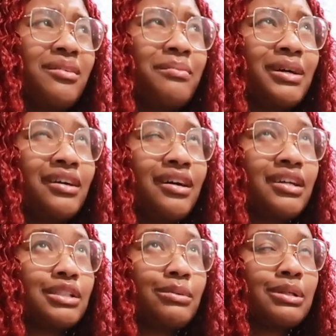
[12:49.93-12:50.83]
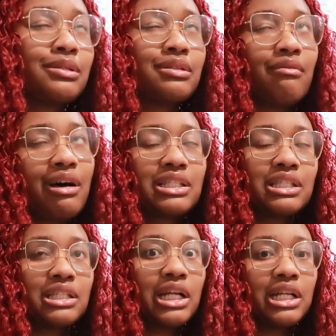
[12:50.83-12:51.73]
oh my gosh, I'm
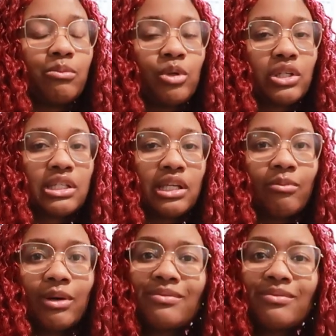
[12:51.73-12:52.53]
exhausted and I need more sleep.